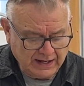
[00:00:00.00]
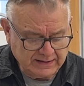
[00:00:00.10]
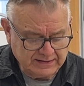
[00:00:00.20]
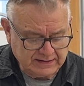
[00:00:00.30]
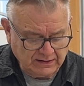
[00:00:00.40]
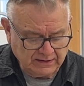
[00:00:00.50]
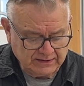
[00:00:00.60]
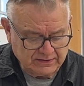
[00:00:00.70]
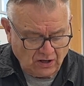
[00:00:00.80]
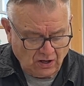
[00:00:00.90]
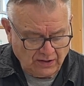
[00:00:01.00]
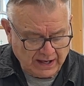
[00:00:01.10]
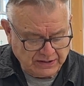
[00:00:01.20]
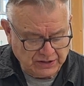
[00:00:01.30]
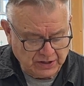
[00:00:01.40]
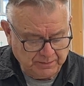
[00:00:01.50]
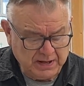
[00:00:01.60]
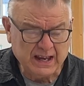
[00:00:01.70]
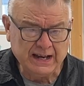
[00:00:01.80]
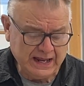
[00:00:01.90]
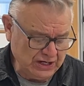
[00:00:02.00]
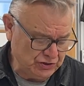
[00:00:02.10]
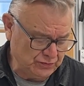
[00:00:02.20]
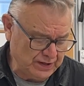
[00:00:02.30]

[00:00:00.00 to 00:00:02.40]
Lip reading: can still install that European hinge